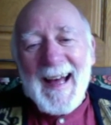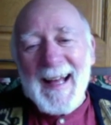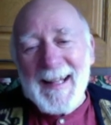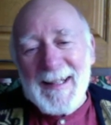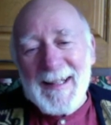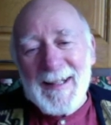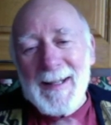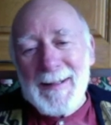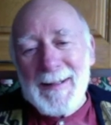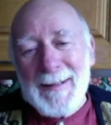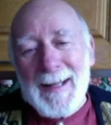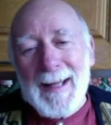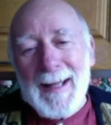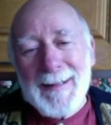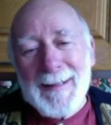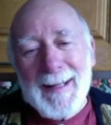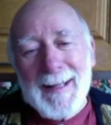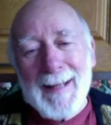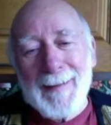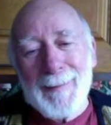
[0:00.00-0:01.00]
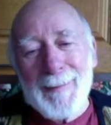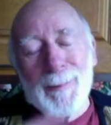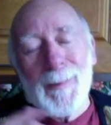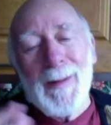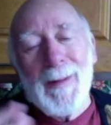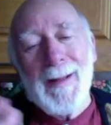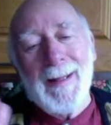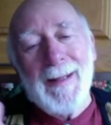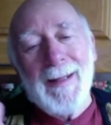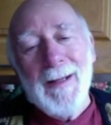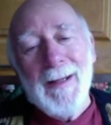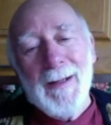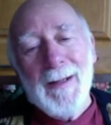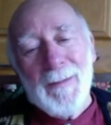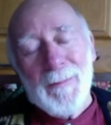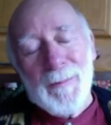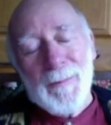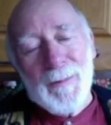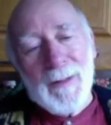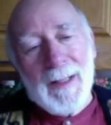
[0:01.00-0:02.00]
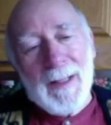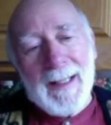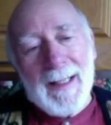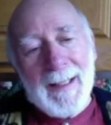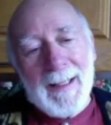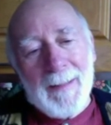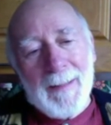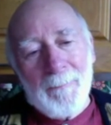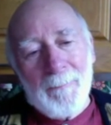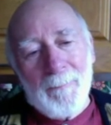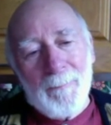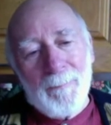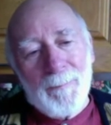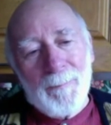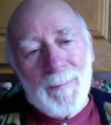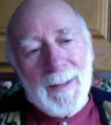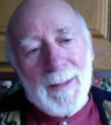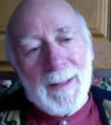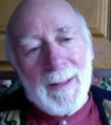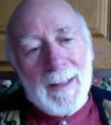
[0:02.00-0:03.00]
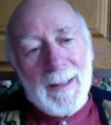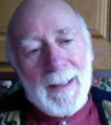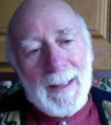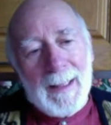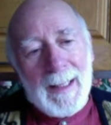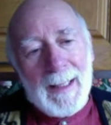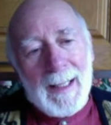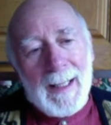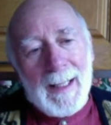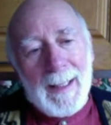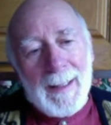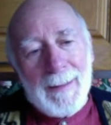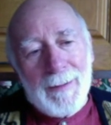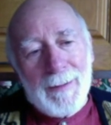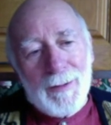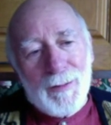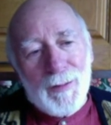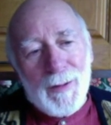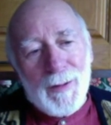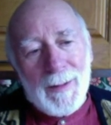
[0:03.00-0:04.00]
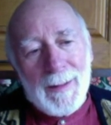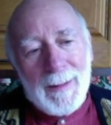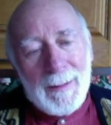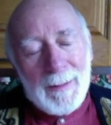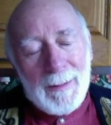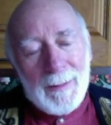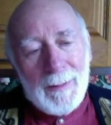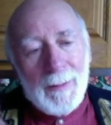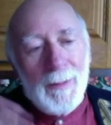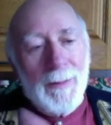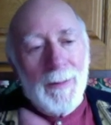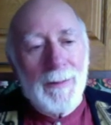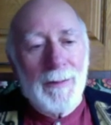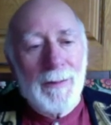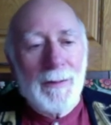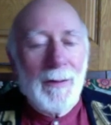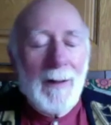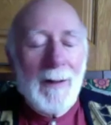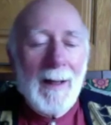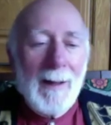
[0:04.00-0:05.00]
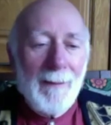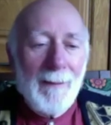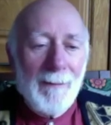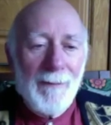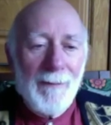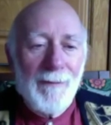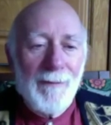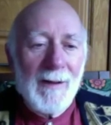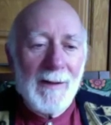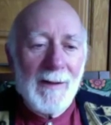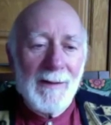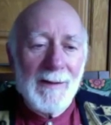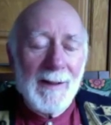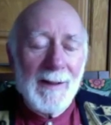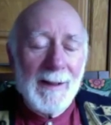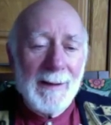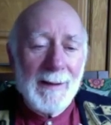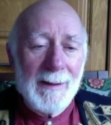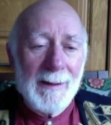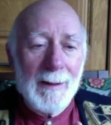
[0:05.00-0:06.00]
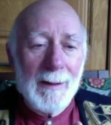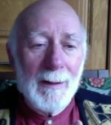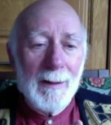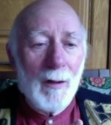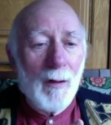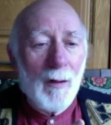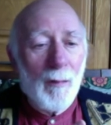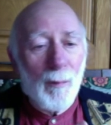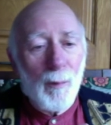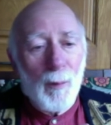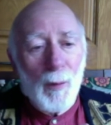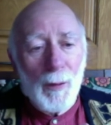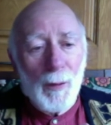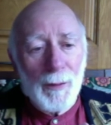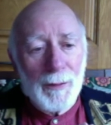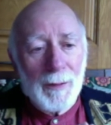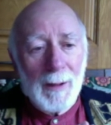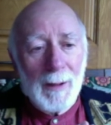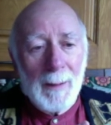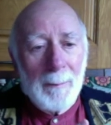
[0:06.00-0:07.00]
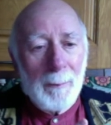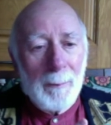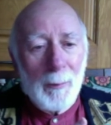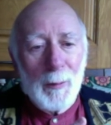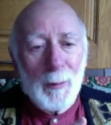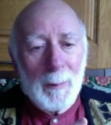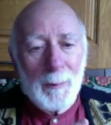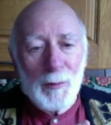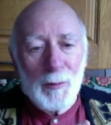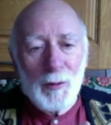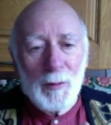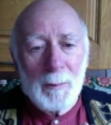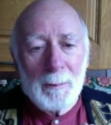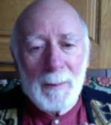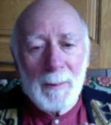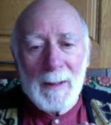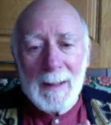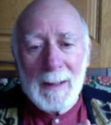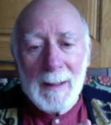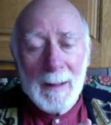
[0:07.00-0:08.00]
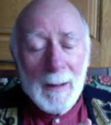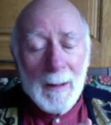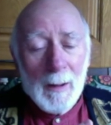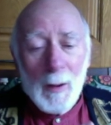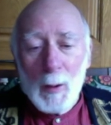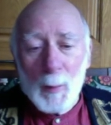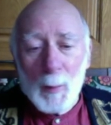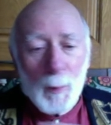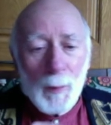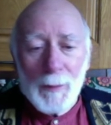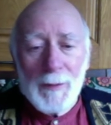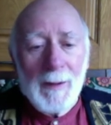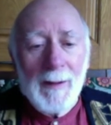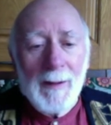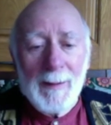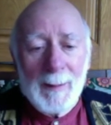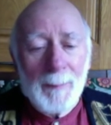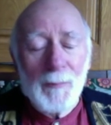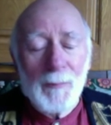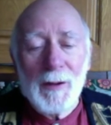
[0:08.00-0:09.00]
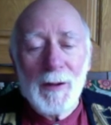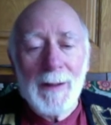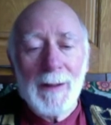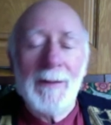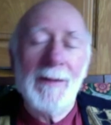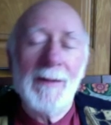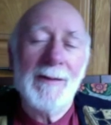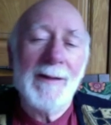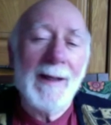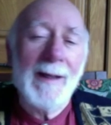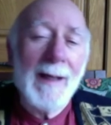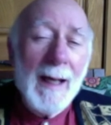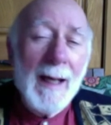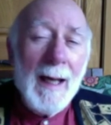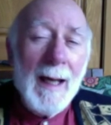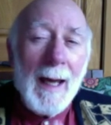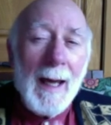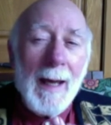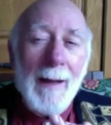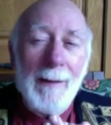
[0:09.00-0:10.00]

And that's why I try not to have a fixed idea of what a poem should be or what it is I'm trying to say.